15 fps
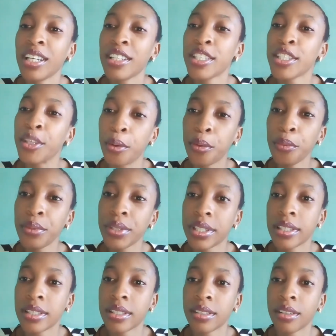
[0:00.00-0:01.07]
So we
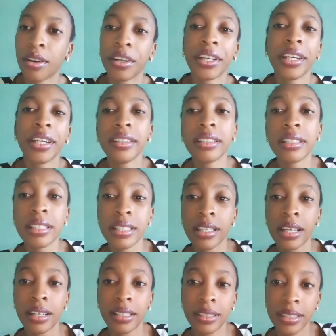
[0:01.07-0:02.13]
started the
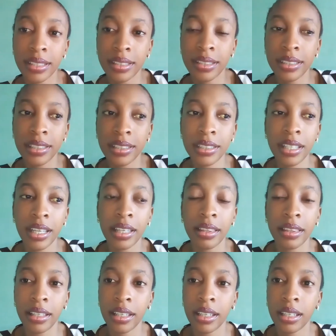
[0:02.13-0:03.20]
discussion,
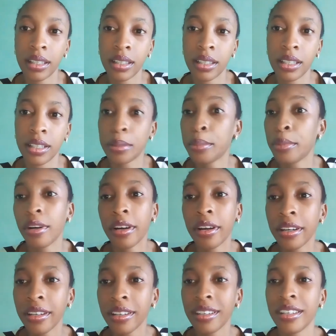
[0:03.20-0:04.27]
and then in a
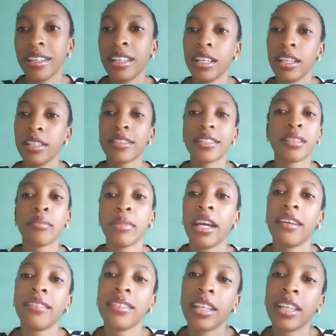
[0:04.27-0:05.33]
bar, he took me
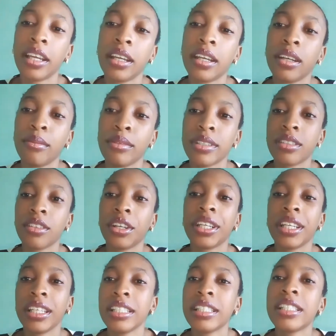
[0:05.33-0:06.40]
out there. We started
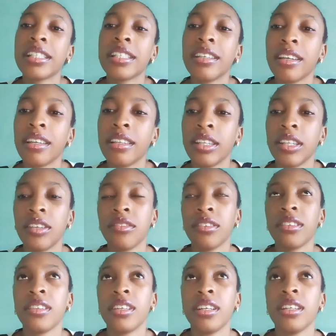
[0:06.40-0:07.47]
eating and
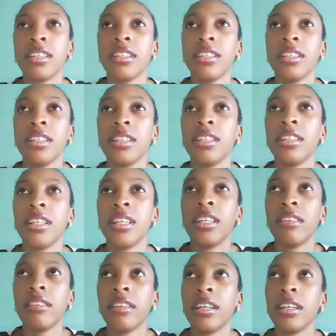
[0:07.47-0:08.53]
everything.
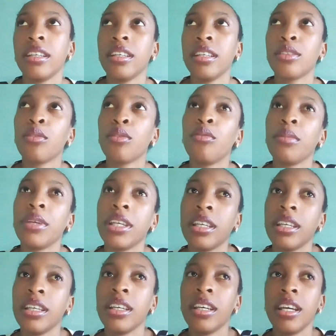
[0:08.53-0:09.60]
And then he told
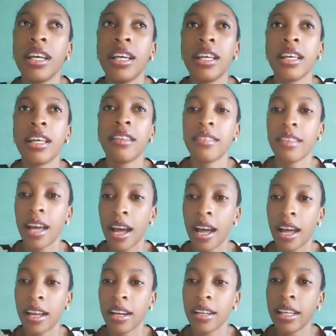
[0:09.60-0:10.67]
me
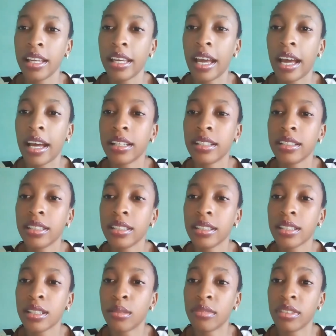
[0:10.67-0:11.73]
that he had
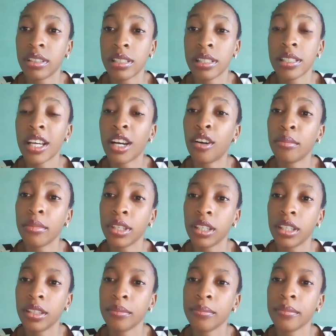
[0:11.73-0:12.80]
something to tell
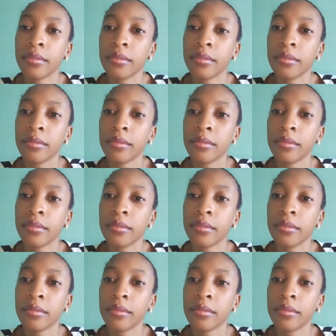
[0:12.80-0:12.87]
me.